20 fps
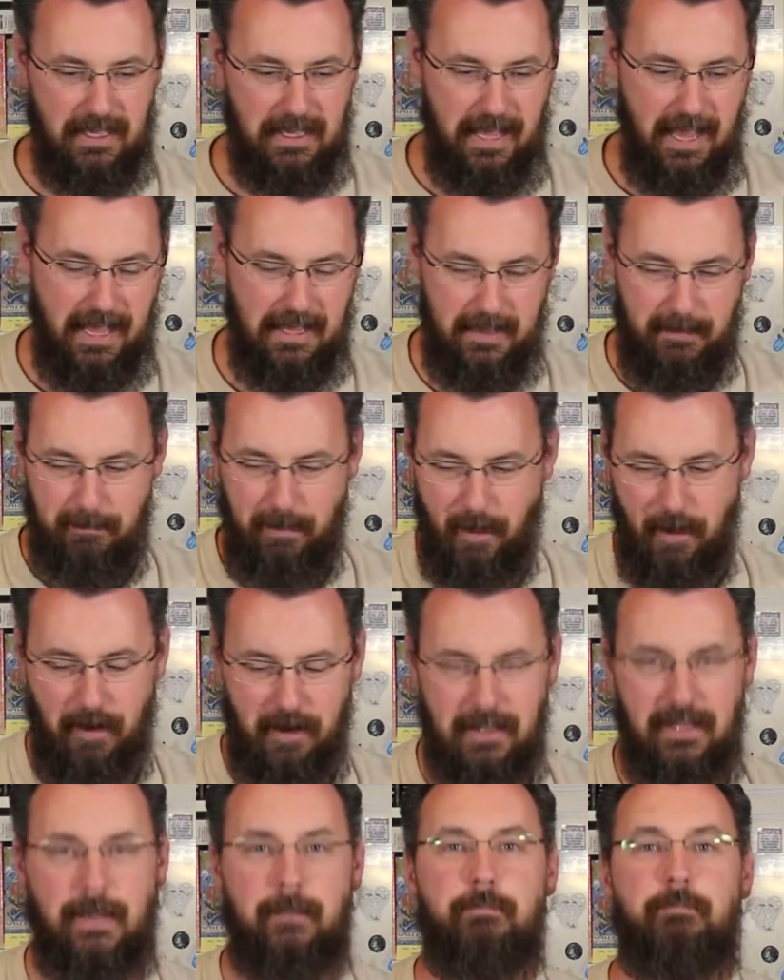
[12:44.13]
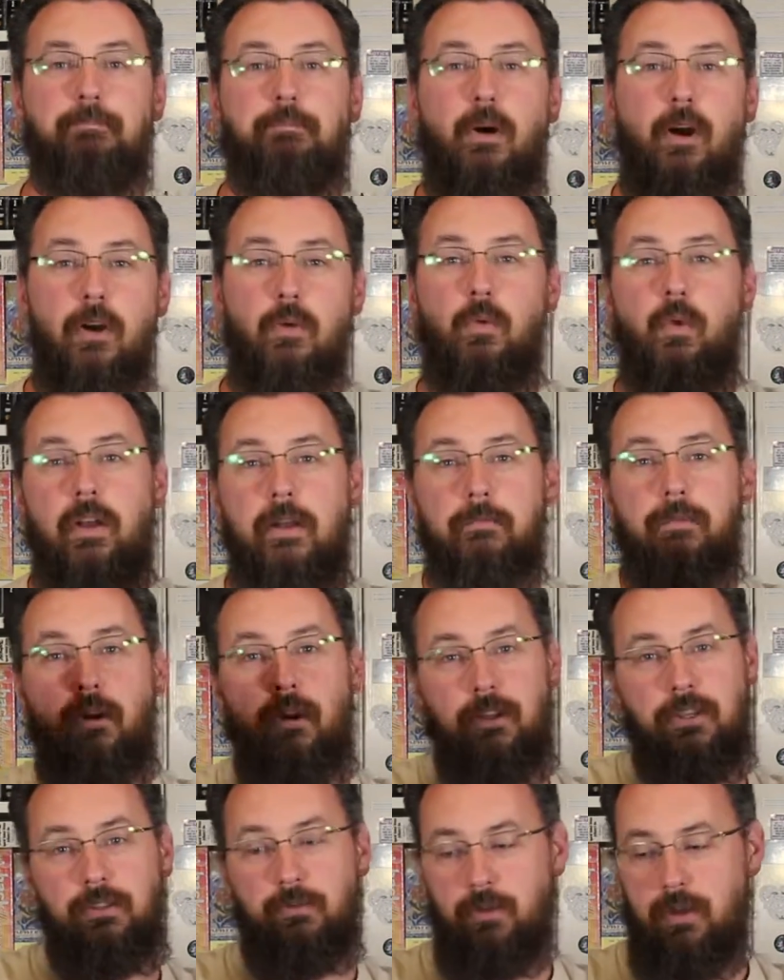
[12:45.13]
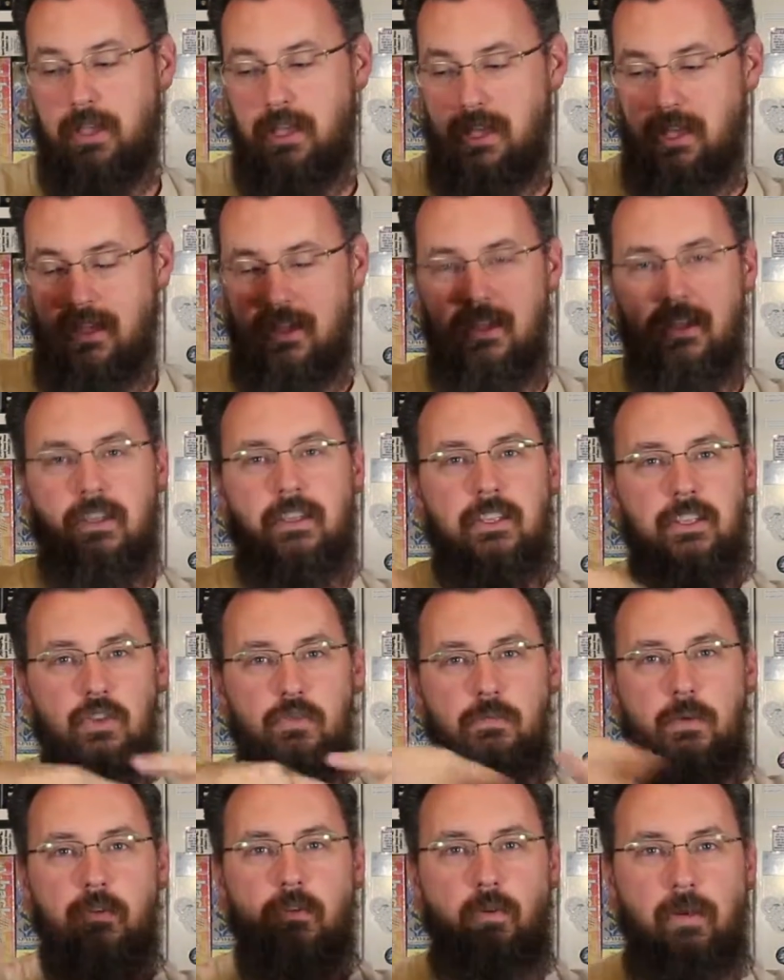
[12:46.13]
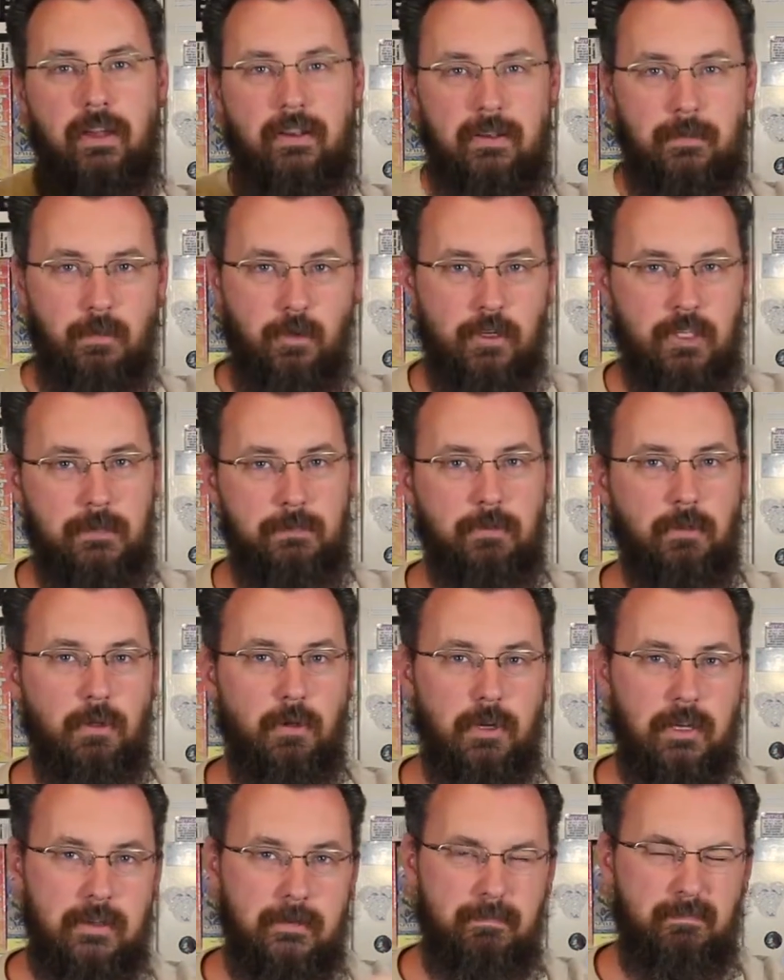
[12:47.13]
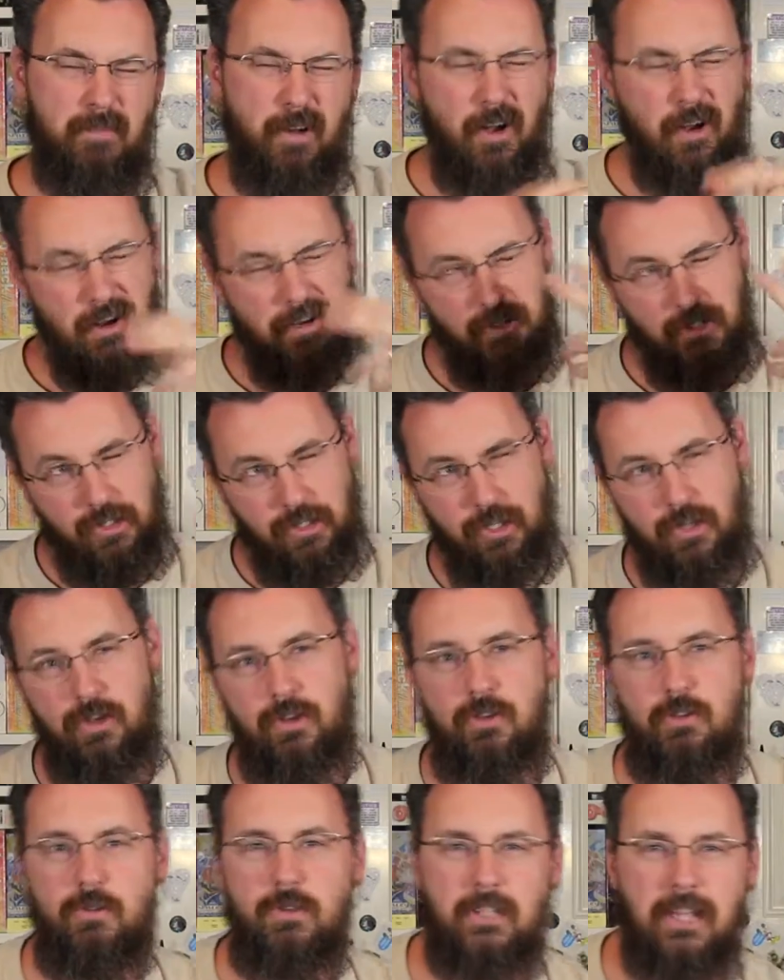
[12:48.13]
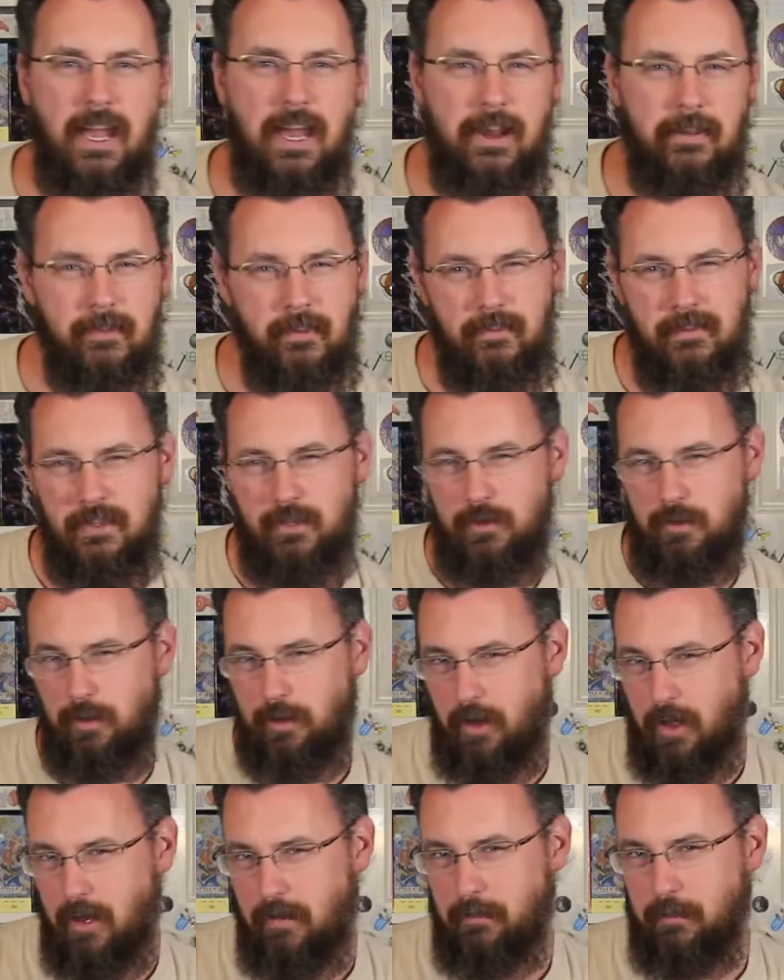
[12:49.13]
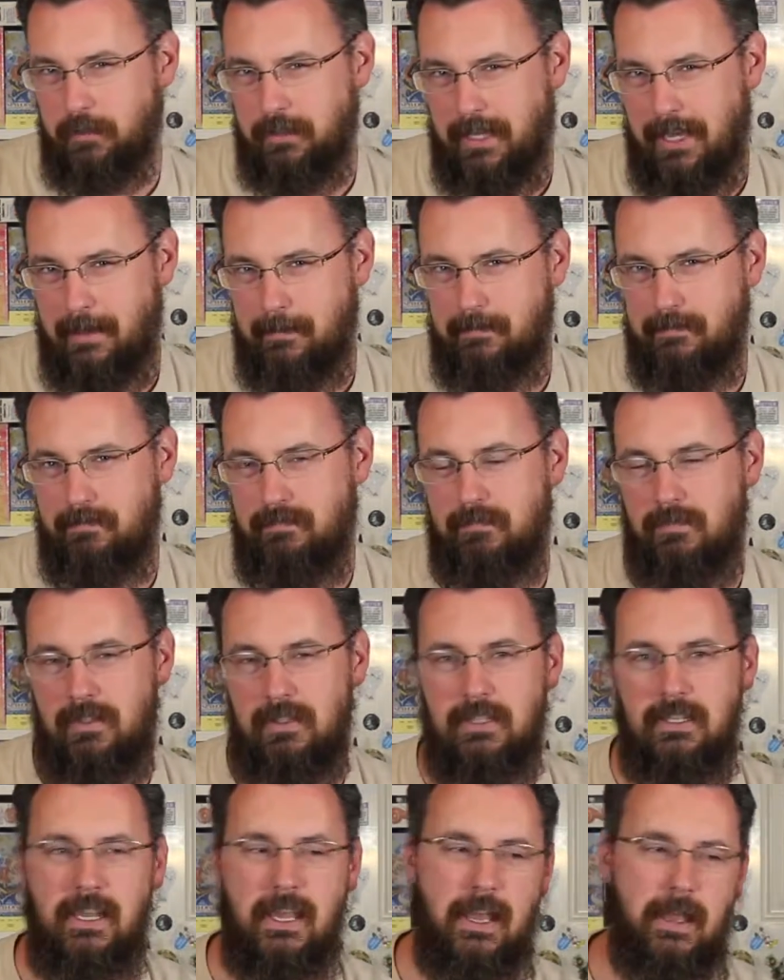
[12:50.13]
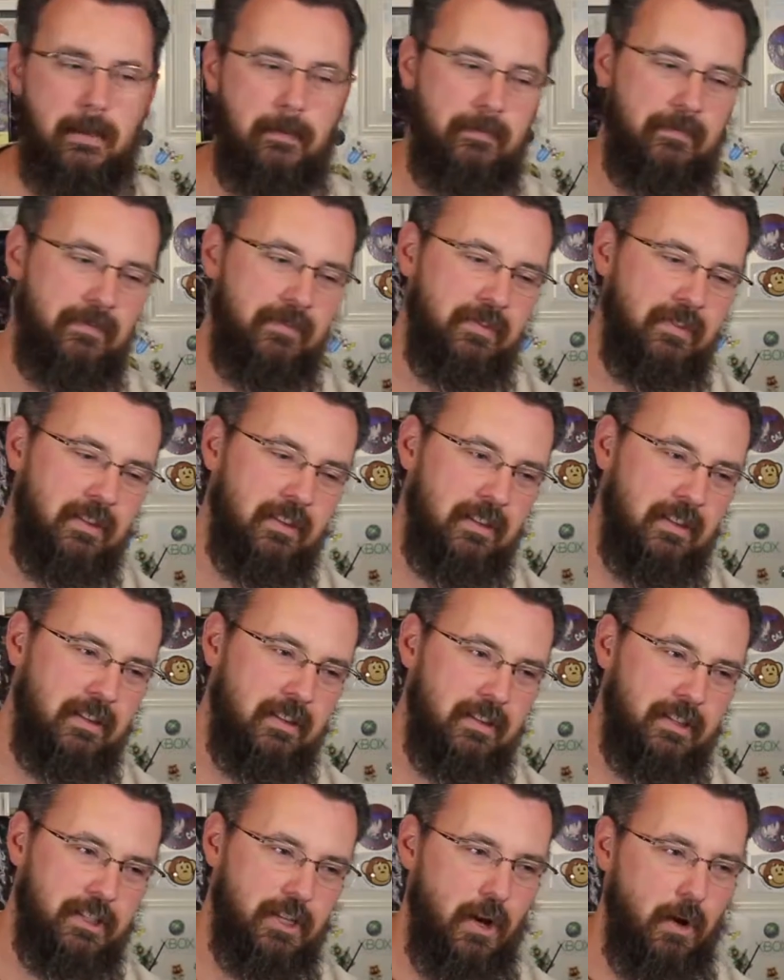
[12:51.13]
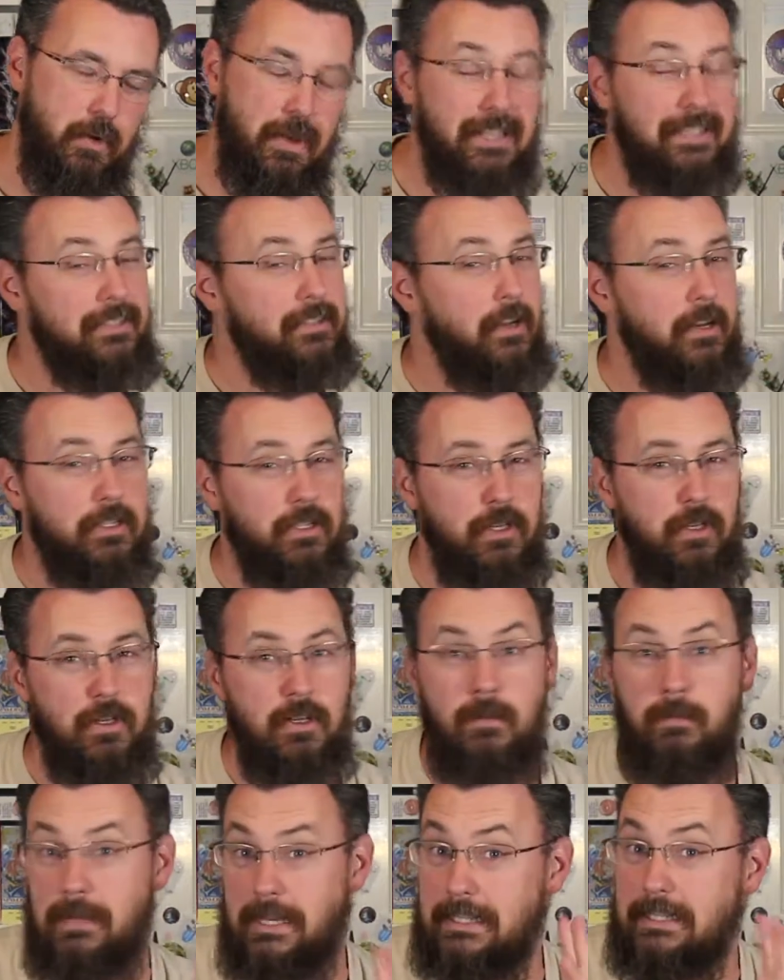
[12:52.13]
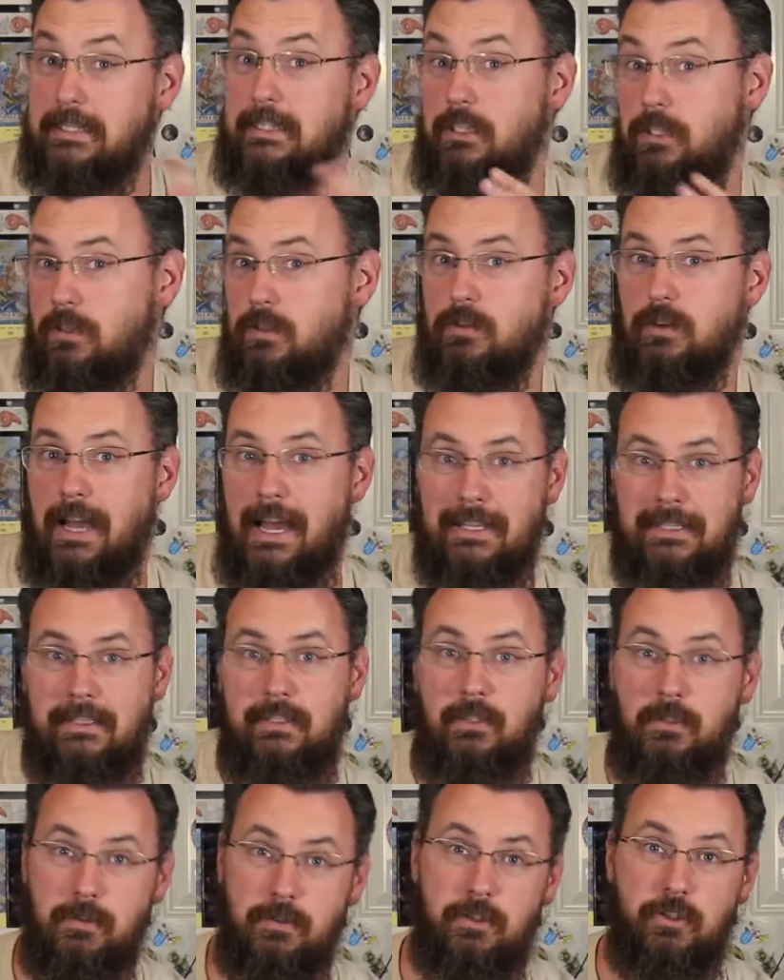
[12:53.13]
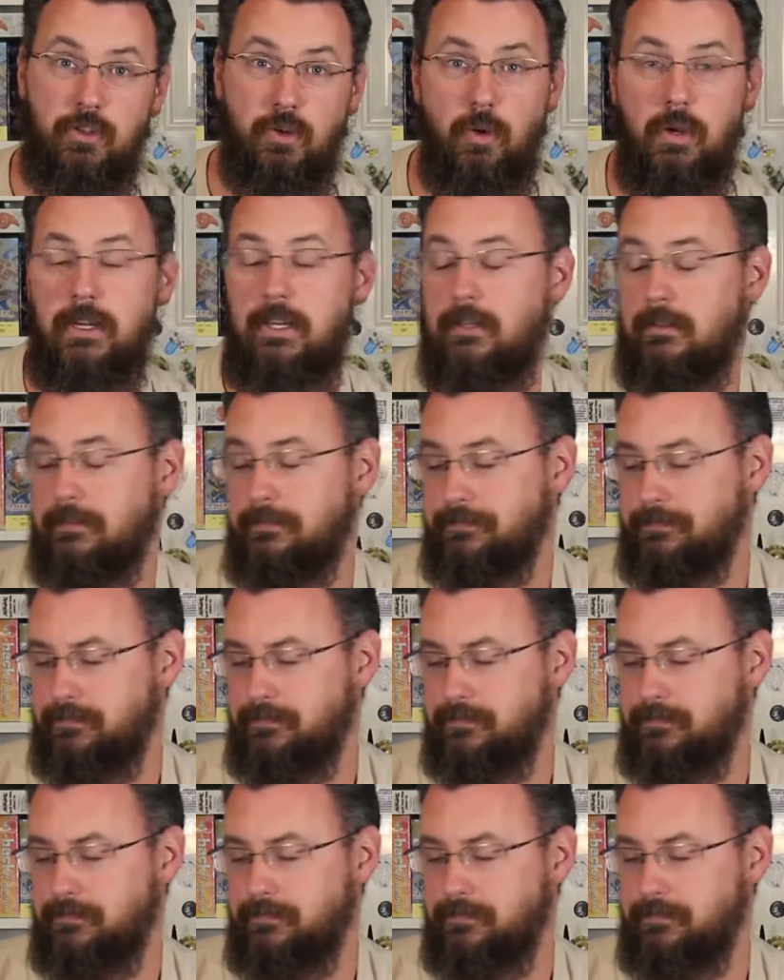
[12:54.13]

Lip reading: and then part 1 and part 3, you move around and more exploring. Part 2 is kind of a visual novel type game, so it's not as good, but I still enjoyed it.